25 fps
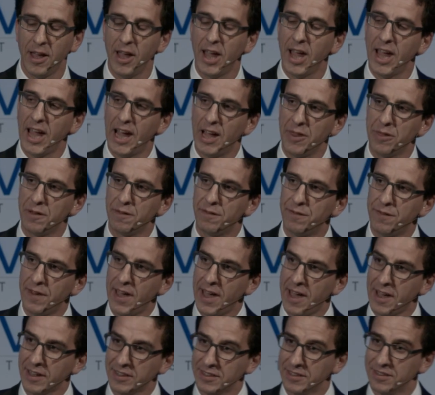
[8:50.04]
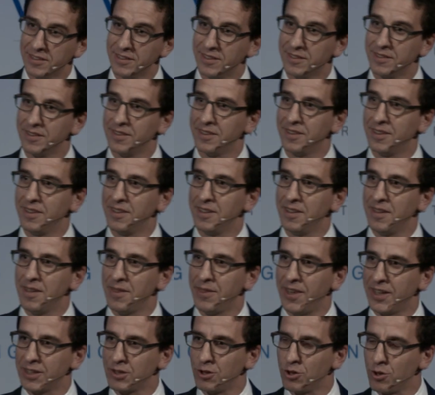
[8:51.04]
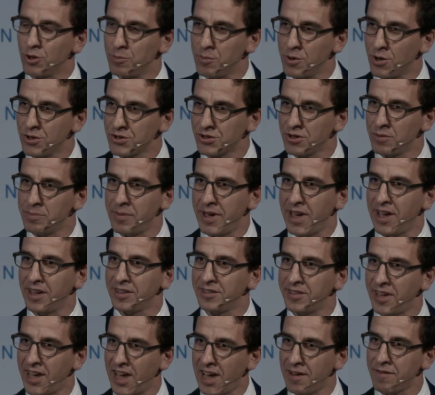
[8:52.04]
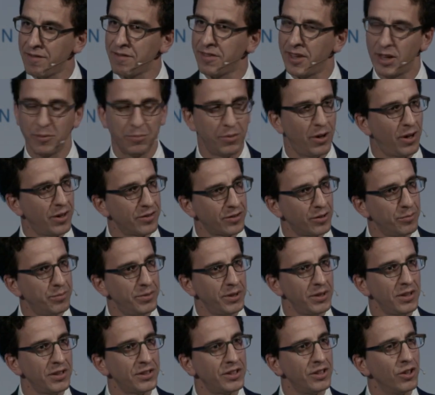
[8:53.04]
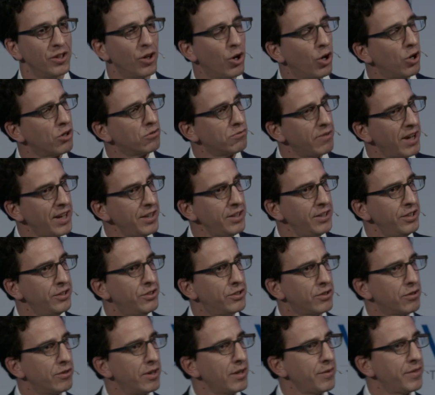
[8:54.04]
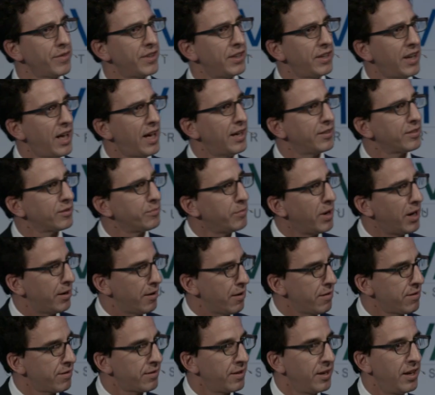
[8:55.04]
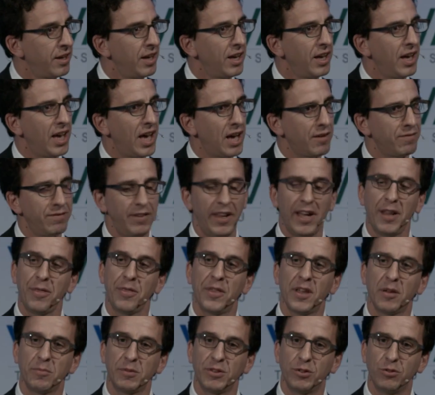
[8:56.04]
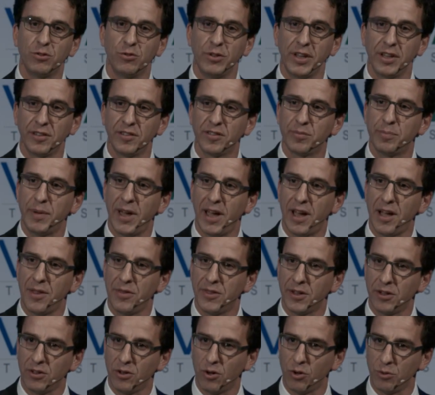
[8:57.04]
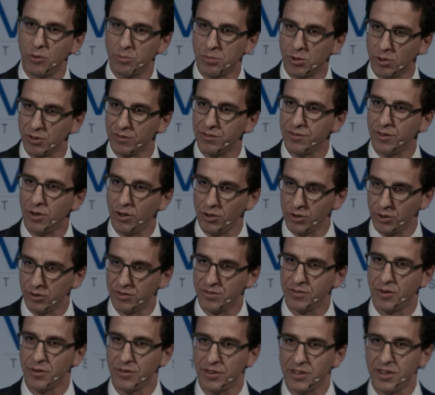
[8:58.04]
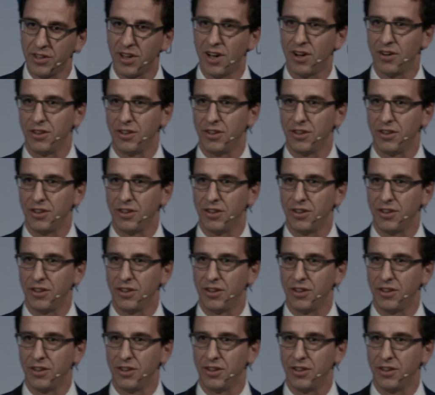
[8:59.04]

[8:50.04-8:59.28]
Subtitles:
And the fact that commercial banks have that possibility already during the last month have led them to expand their loan portfolios for the car